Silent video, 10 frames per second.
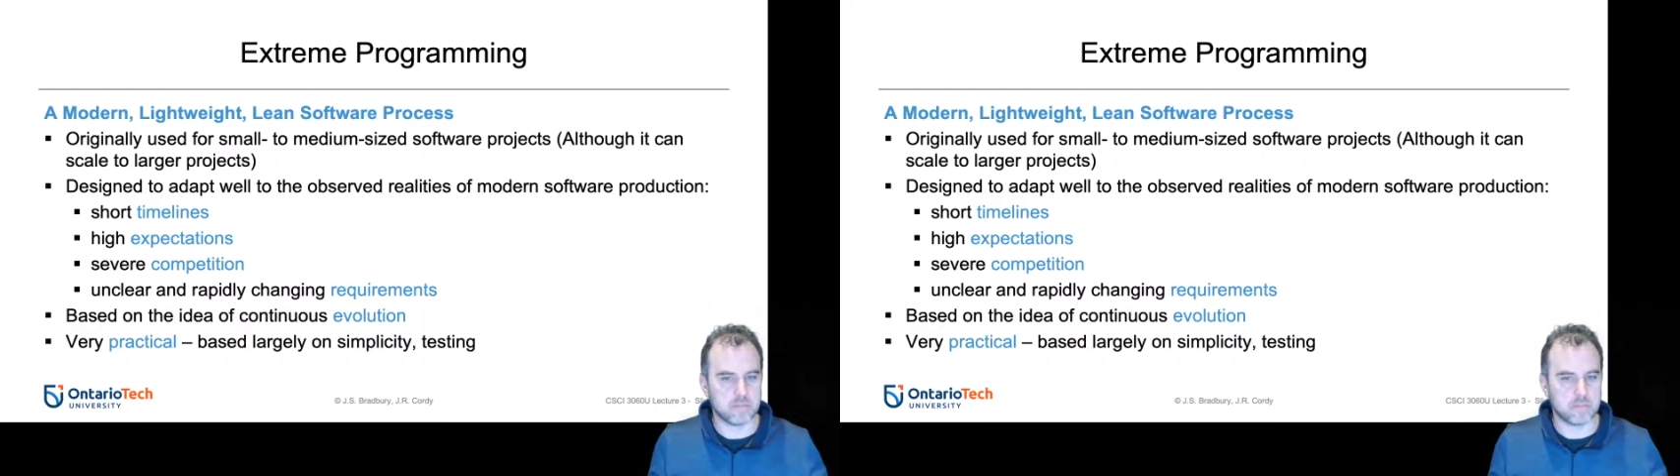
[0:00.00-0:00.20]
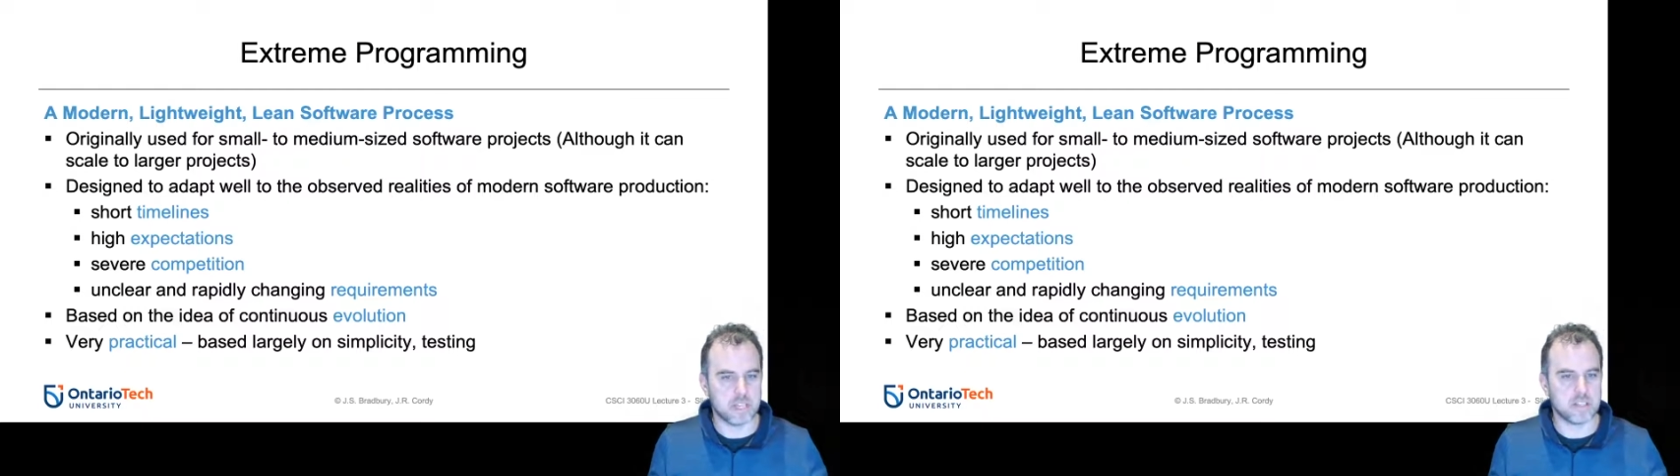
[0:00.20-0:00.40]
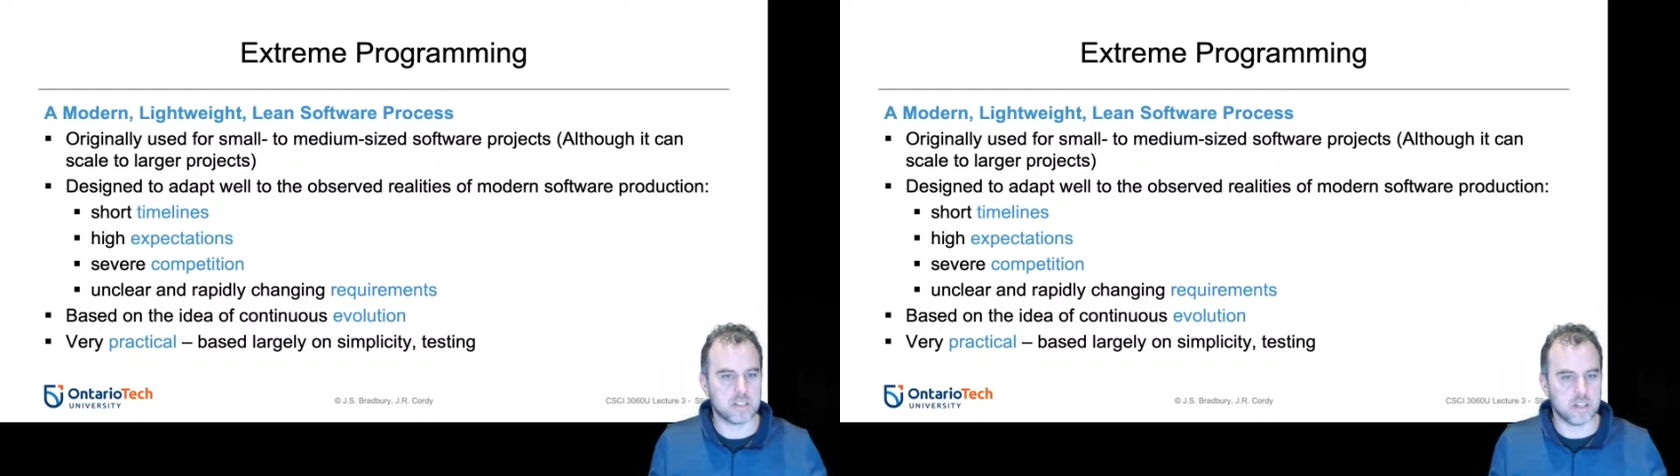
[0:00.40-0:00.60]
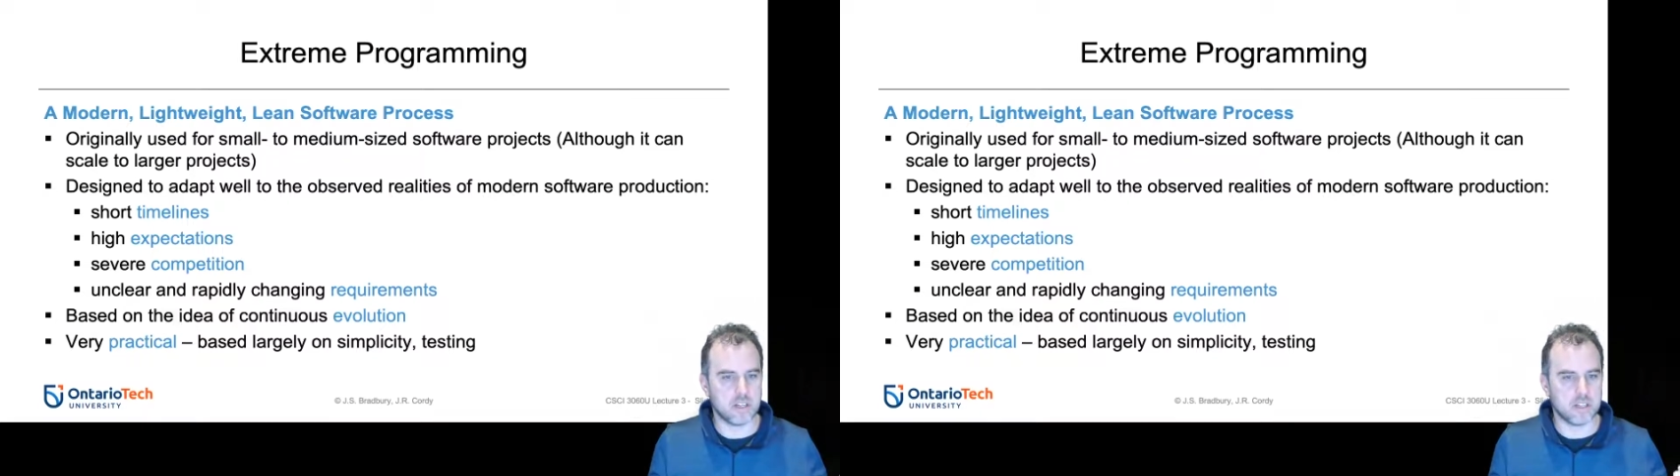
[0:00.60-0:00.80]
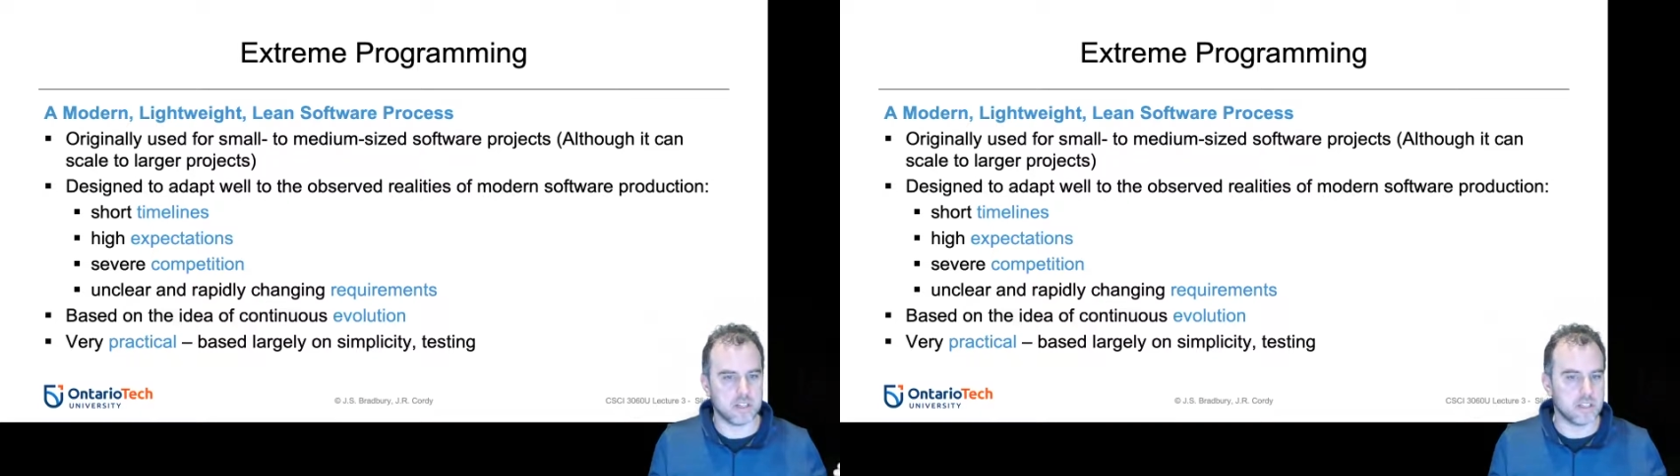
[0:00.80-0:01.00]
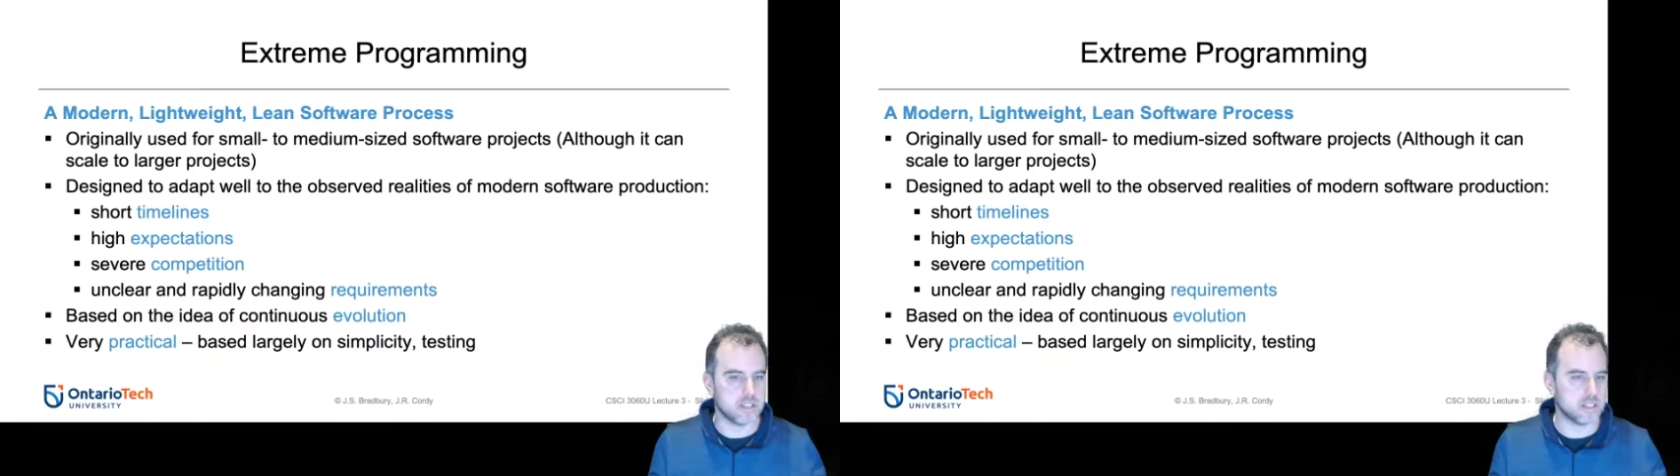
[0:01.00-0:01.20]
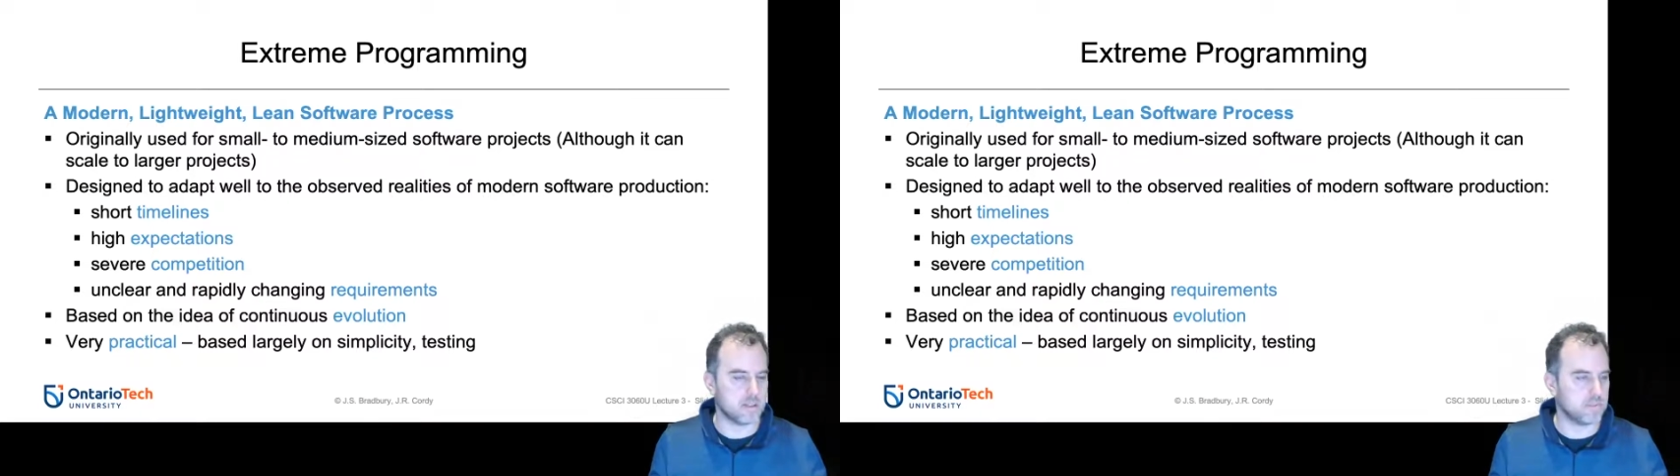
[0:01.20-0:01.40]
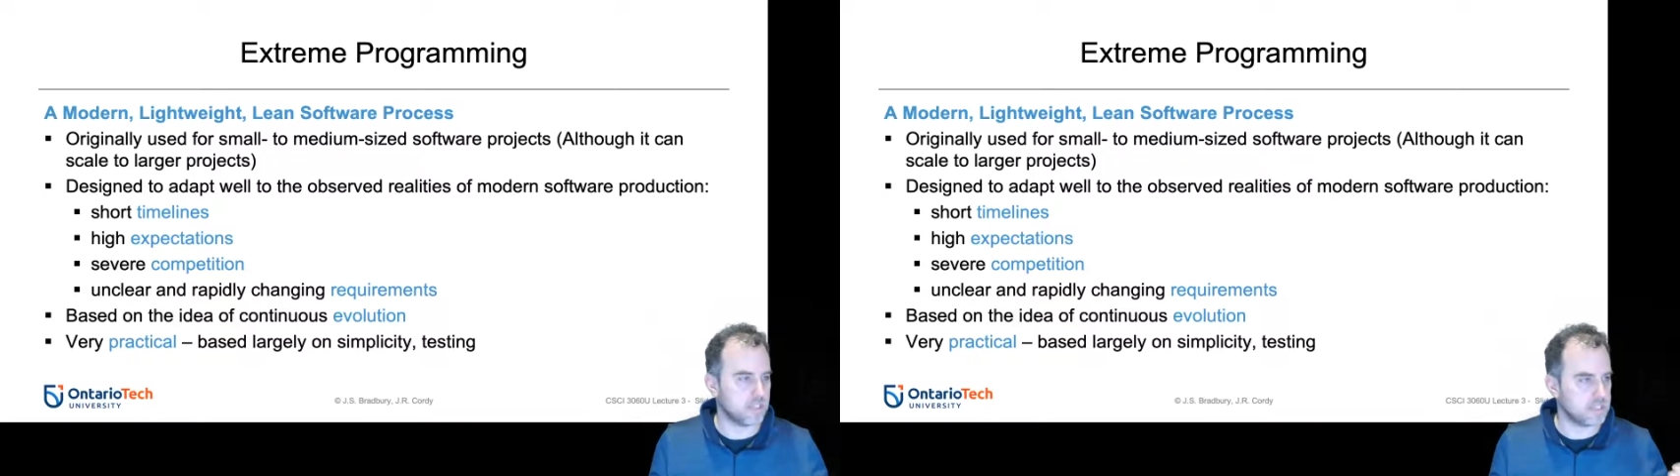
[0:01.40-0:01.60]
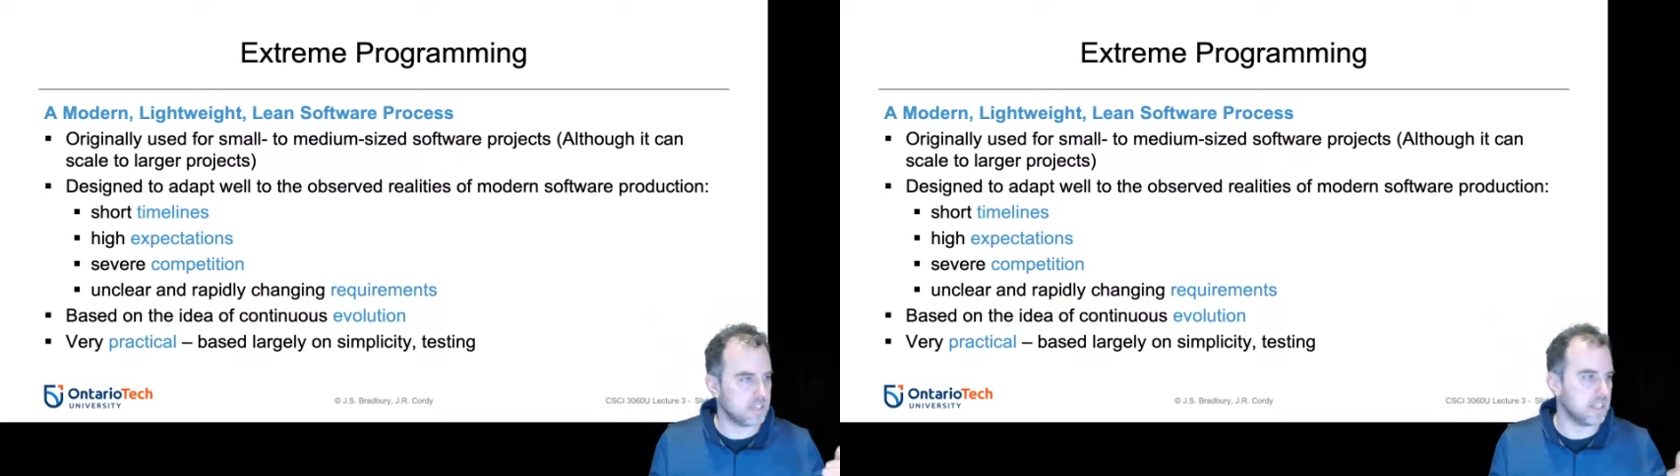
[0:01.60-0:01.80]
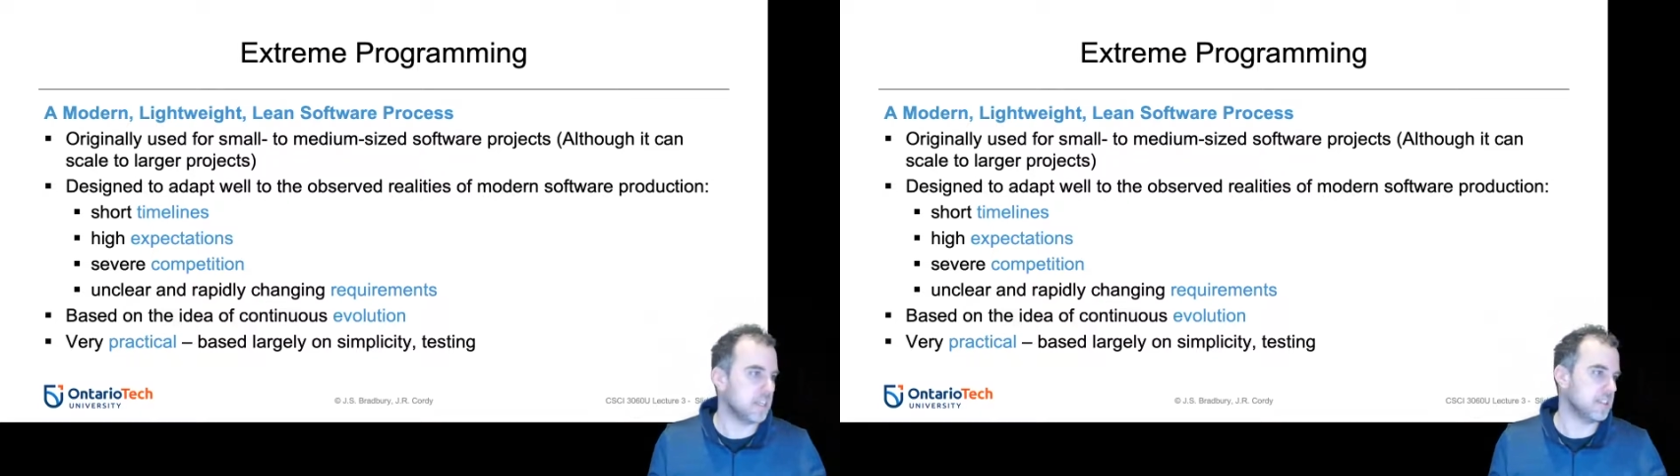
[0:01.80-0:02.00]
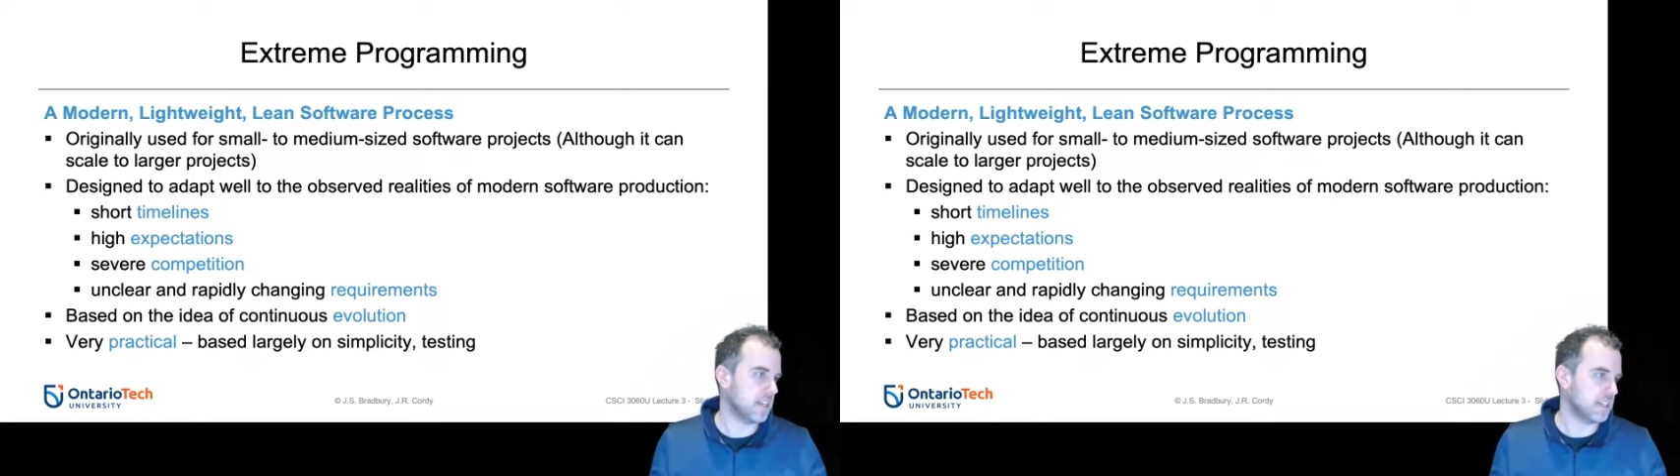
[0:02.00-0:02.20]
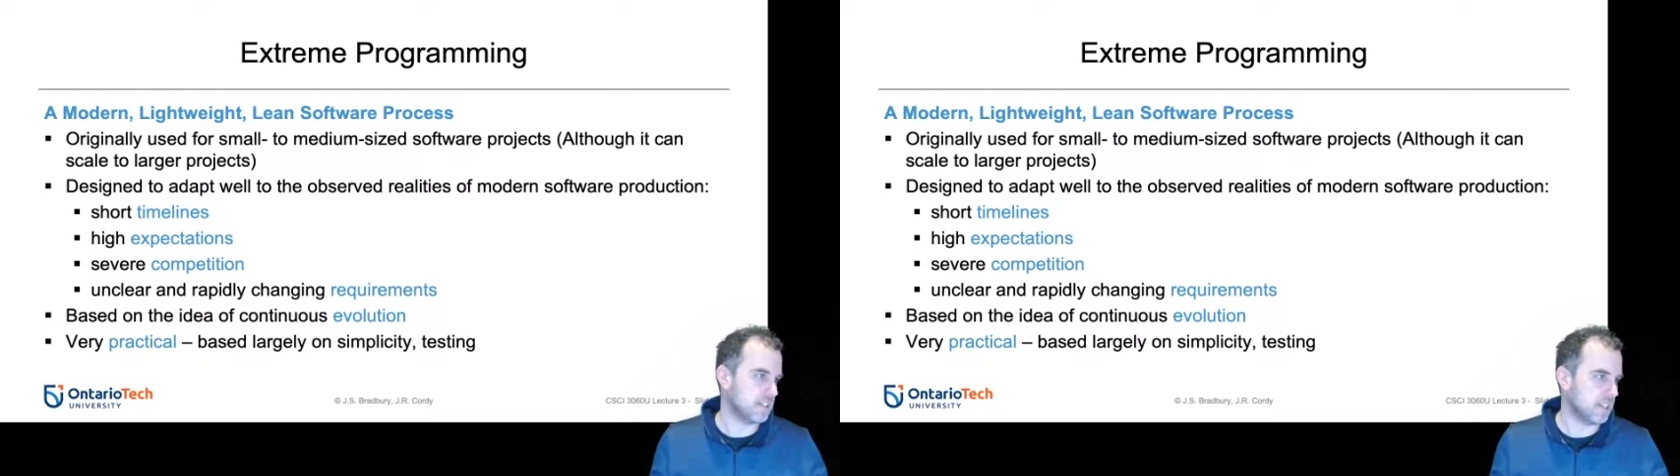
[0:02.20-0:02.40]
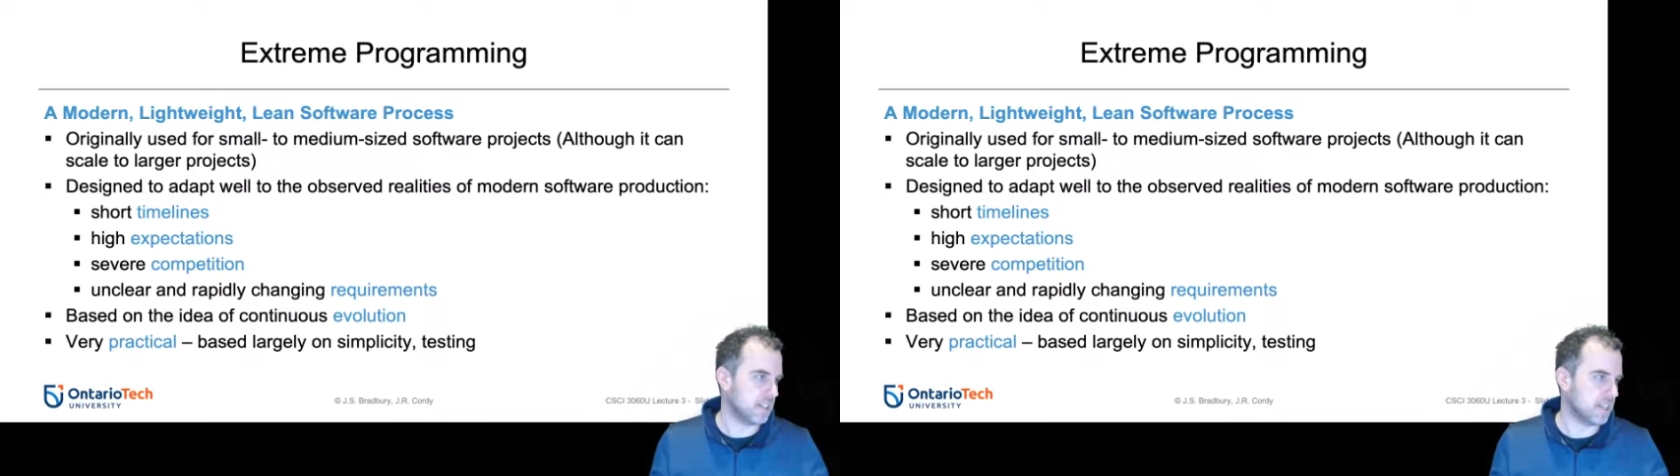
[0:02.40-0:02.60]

based on simplicity and testing